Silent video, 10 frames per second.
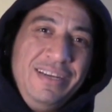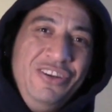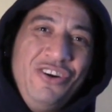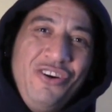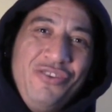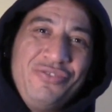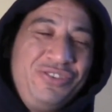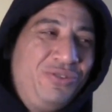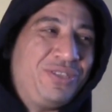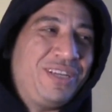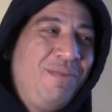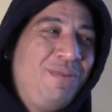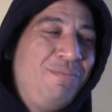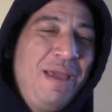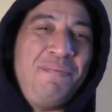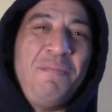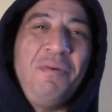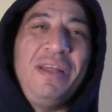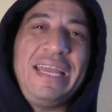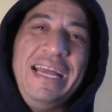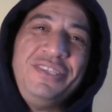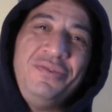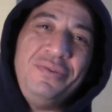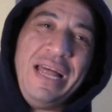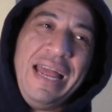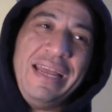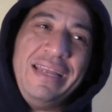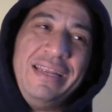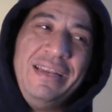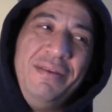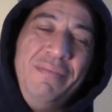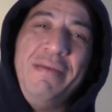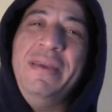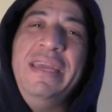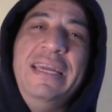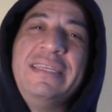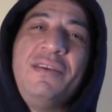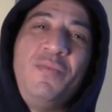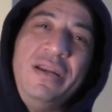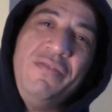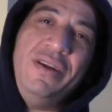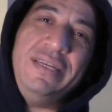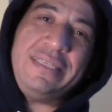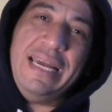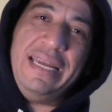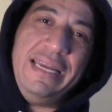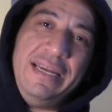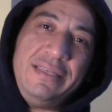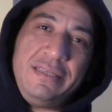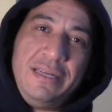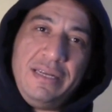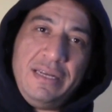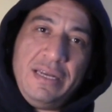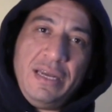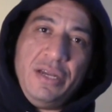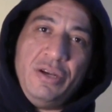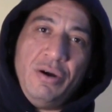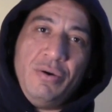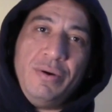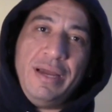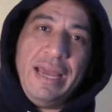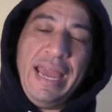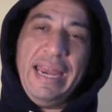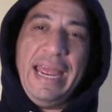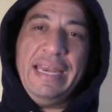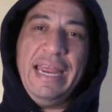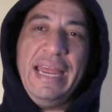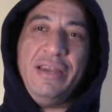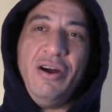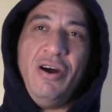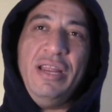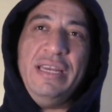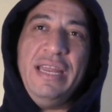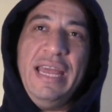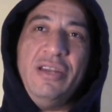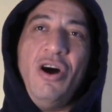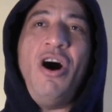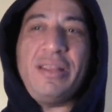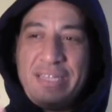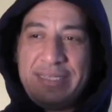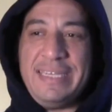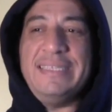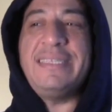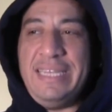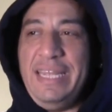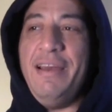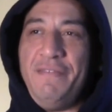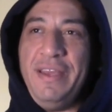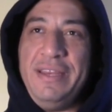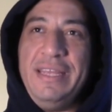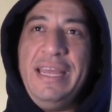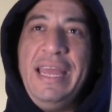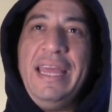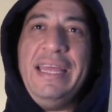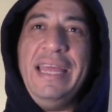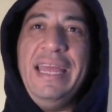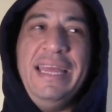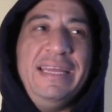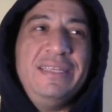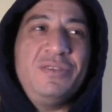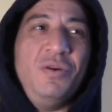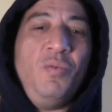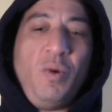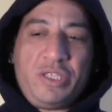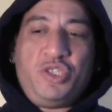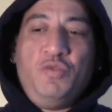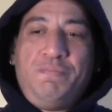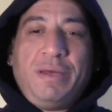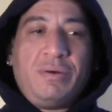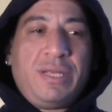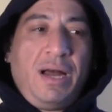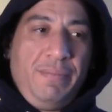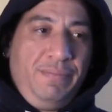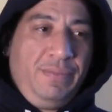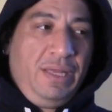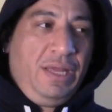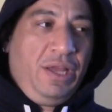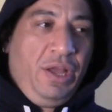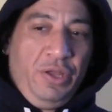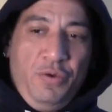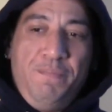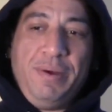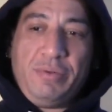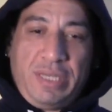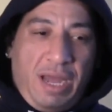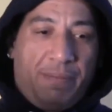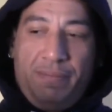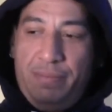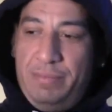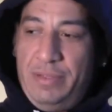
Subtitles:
you know, do something to make people look at you like maybe he isn't what he really say he is. You know, and the authenticity of it is what you build up. You built up